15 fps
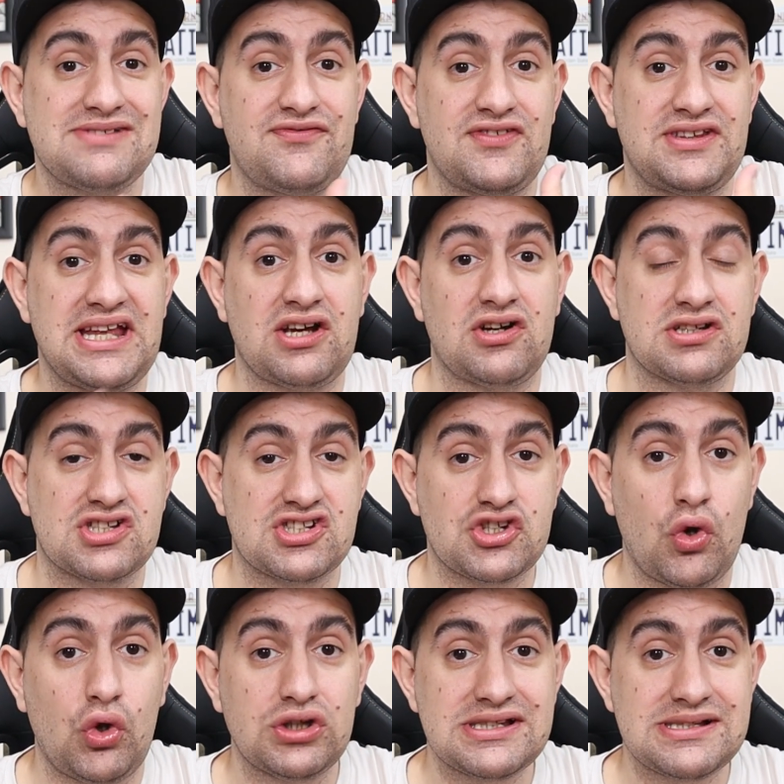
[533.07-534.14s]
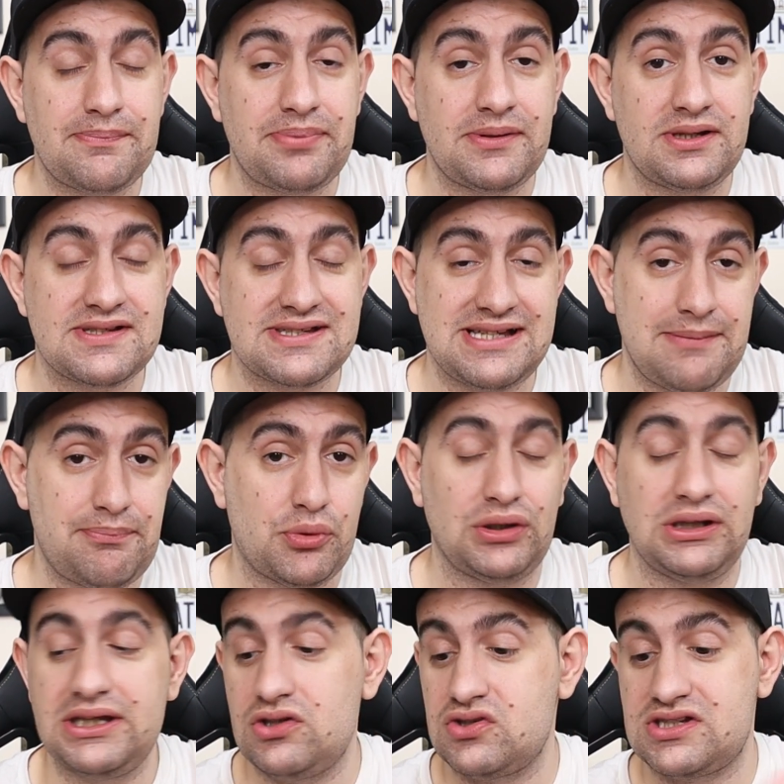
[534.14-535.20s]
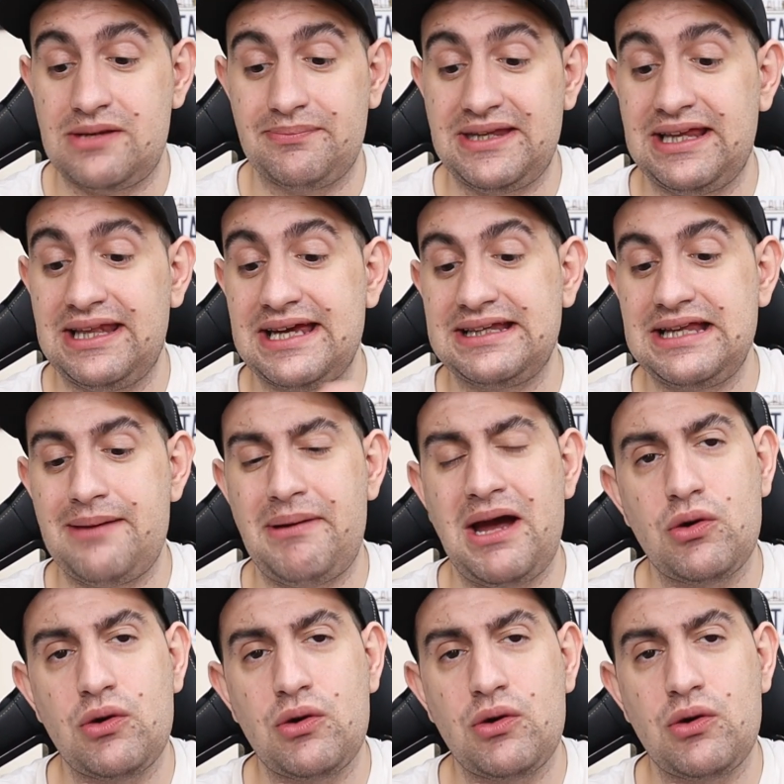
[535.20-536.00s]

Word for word: if they're gonna sold separ separately or something like that.